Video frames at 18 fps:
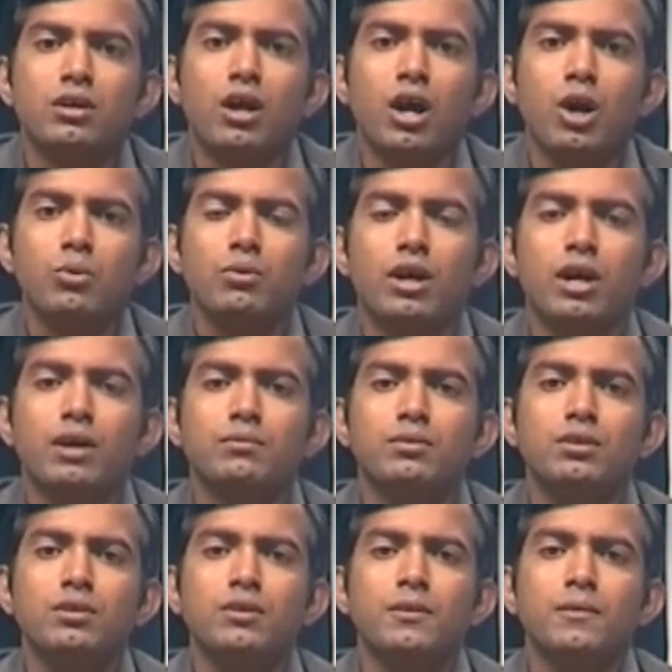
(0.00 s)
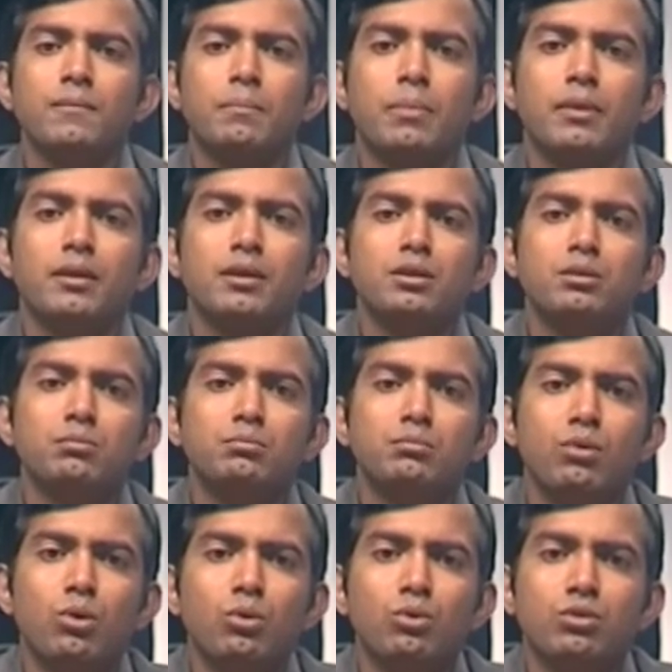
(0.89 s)
However,
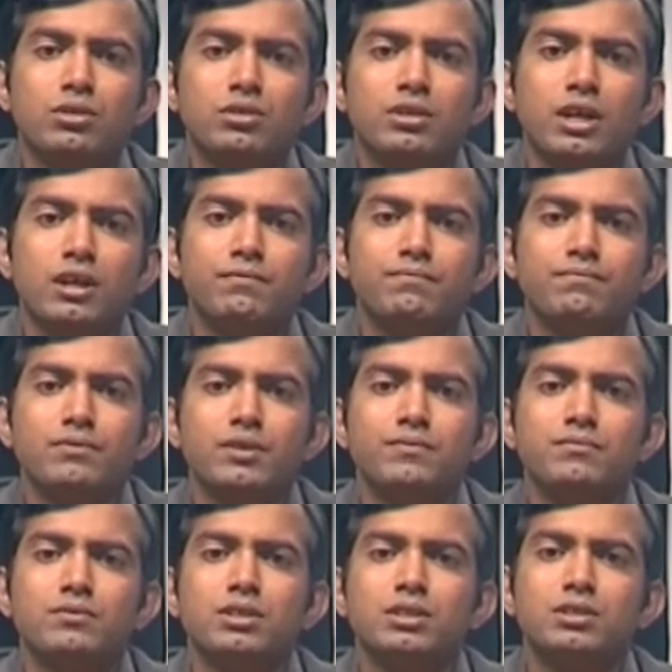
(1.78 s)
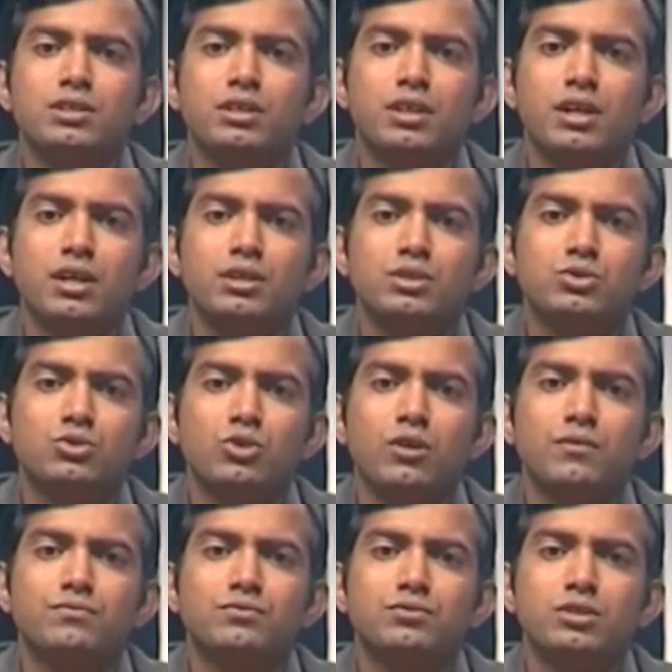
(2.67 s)
in more than 50 decades
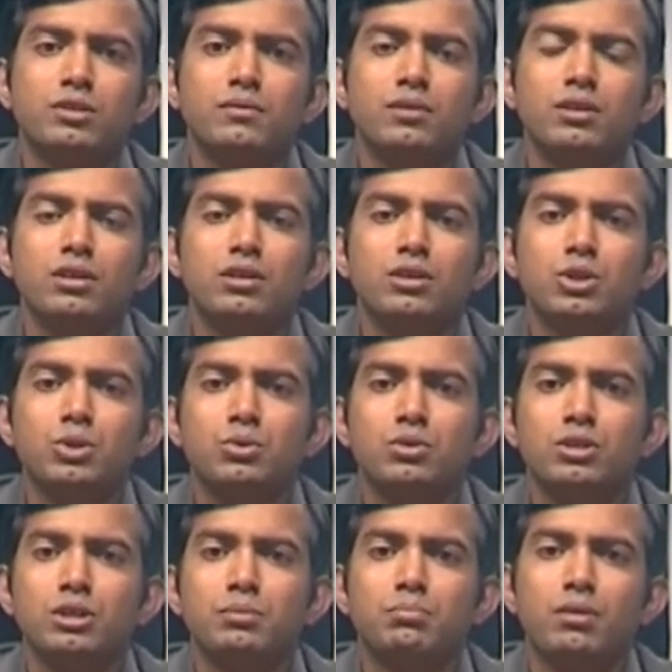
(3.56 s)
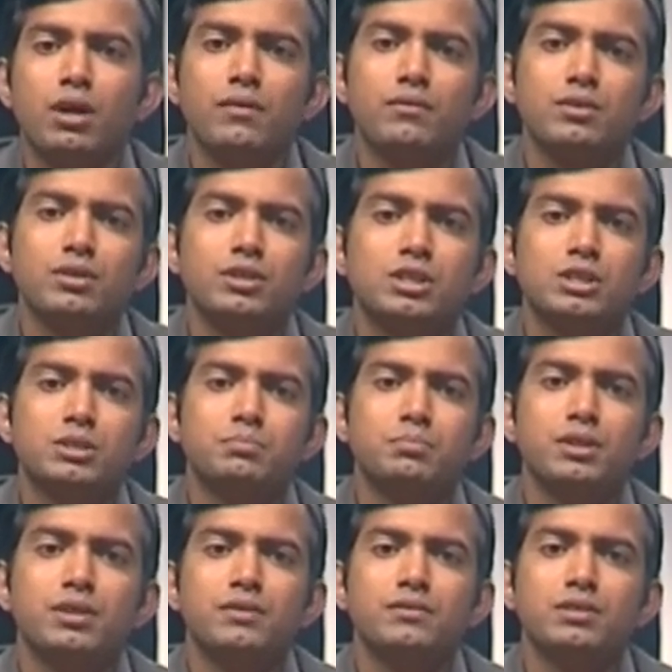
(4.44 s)
of civil nuclear power
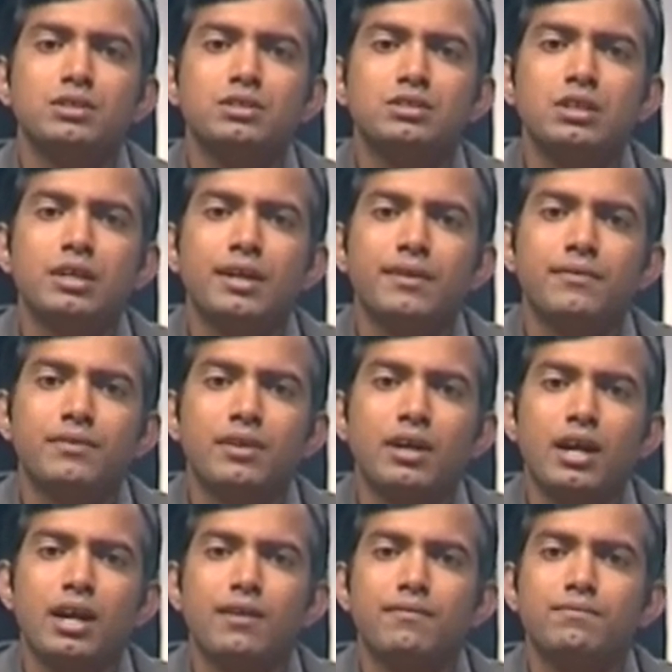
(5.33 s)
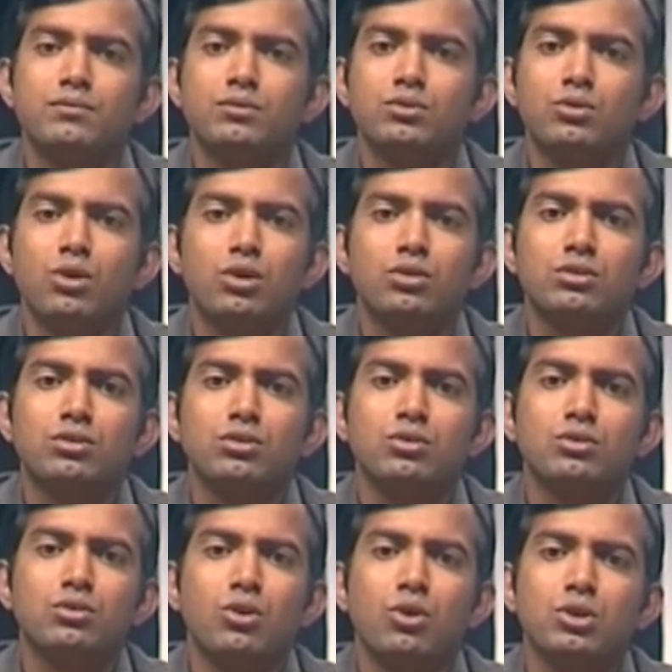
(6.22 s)
experience, they have
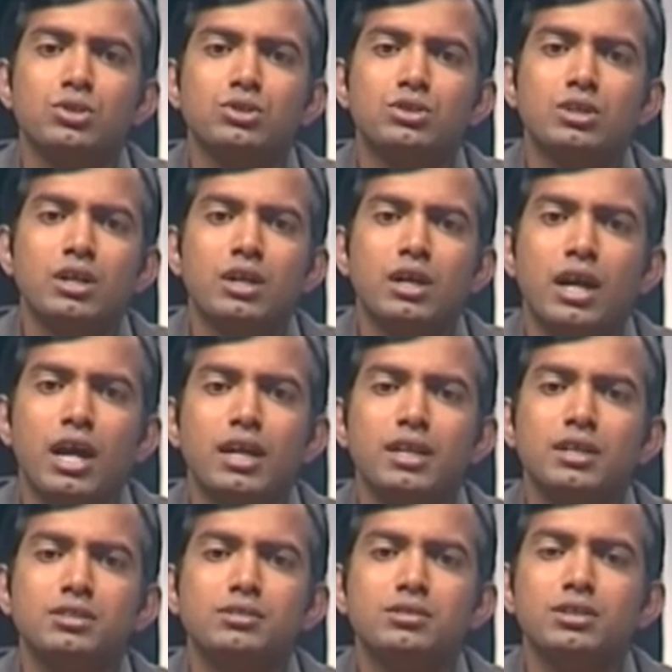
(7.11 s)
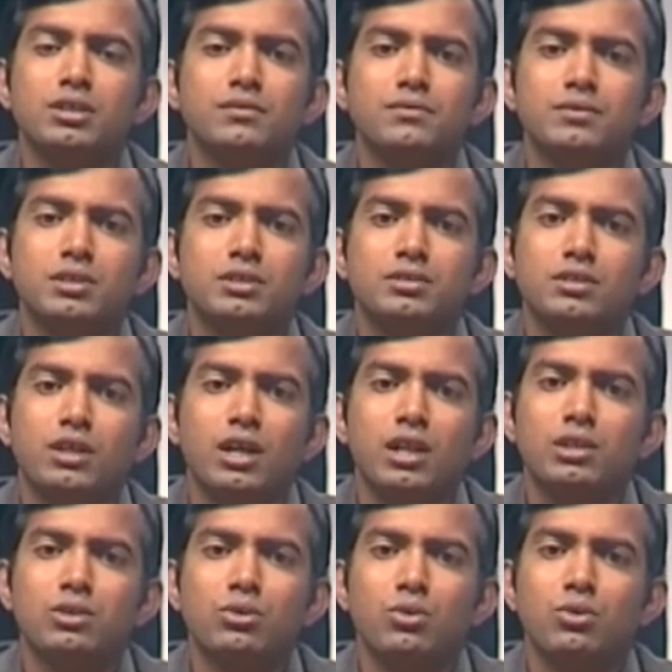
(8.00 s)
not caused any serious
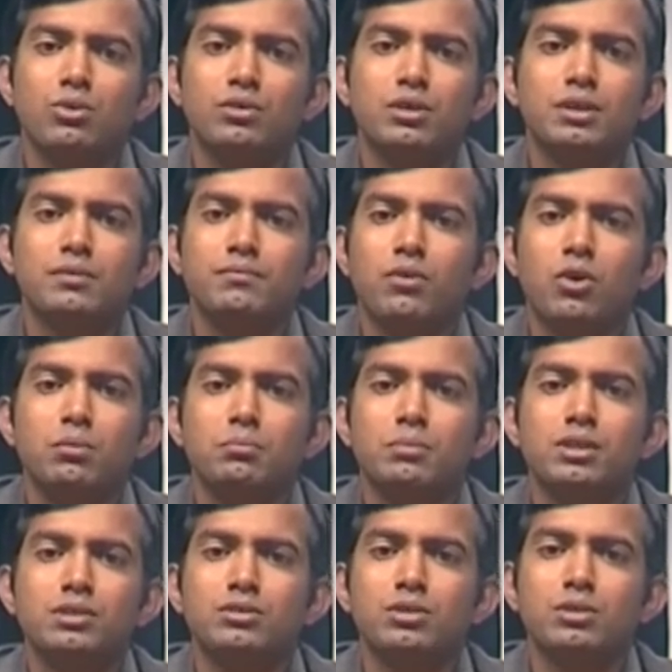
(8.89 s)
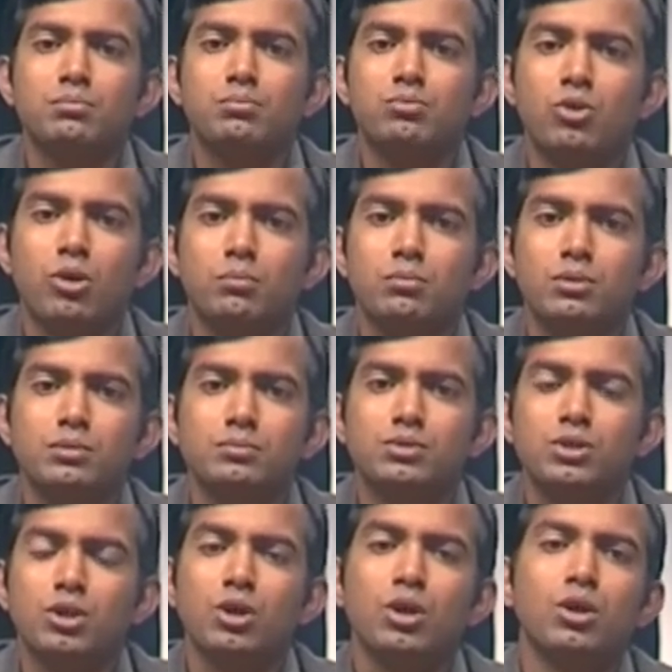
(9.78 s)
health or environmental
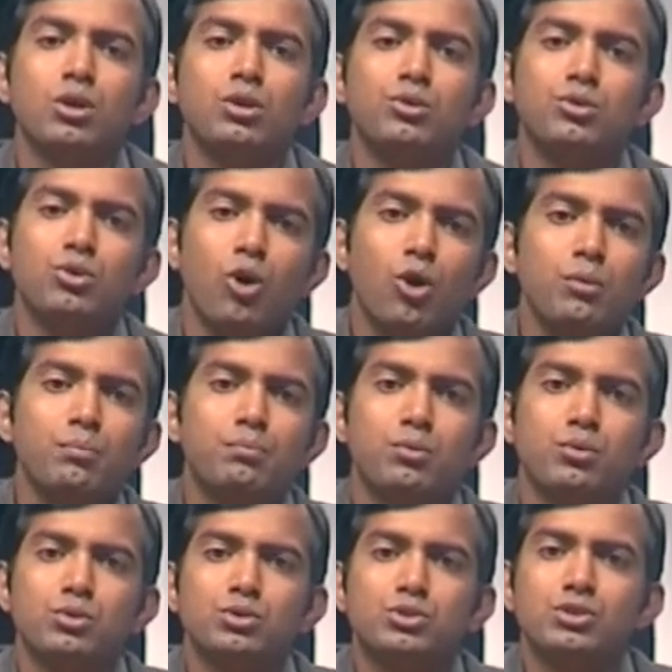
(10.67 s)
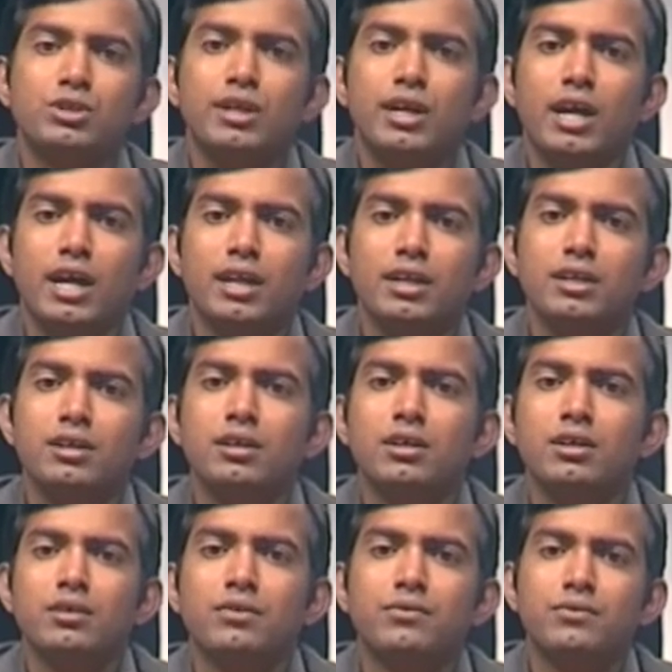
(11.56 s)
problems, nor posed
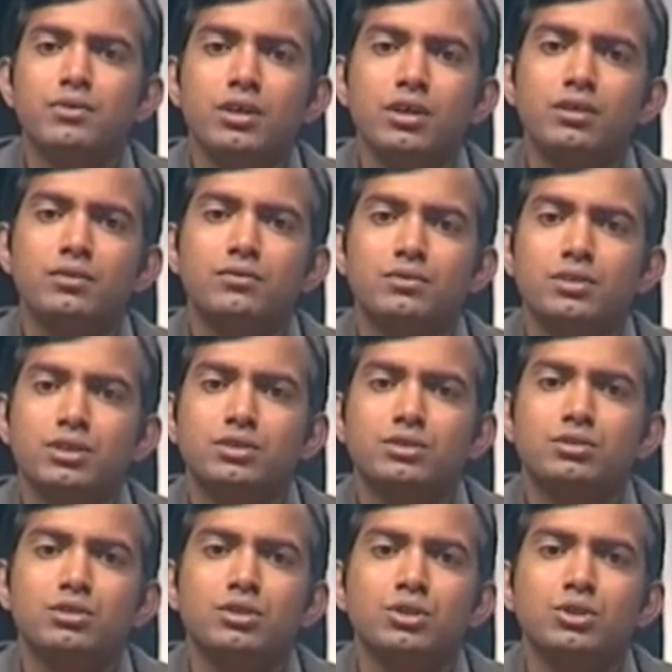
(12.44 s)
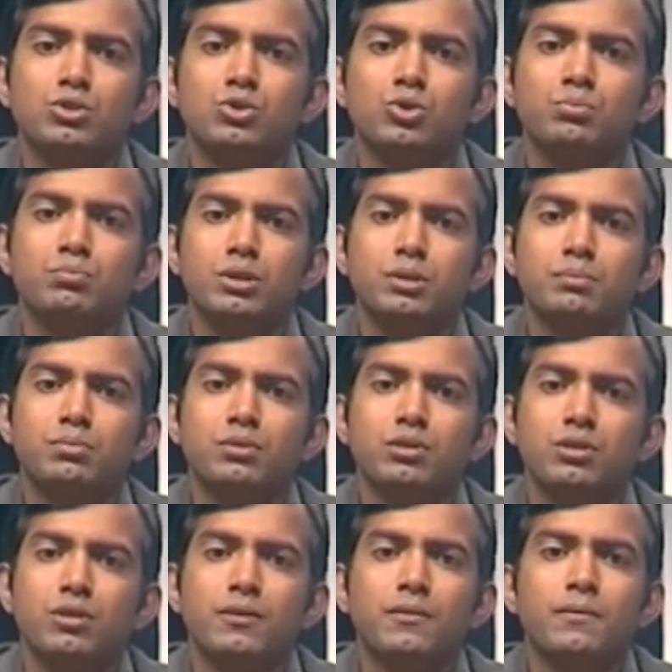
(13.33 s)
any real risk to
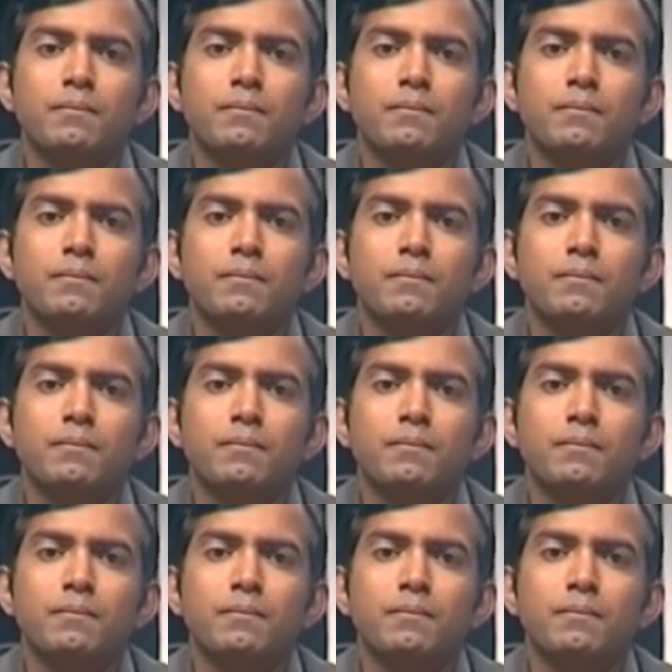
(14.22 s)
people.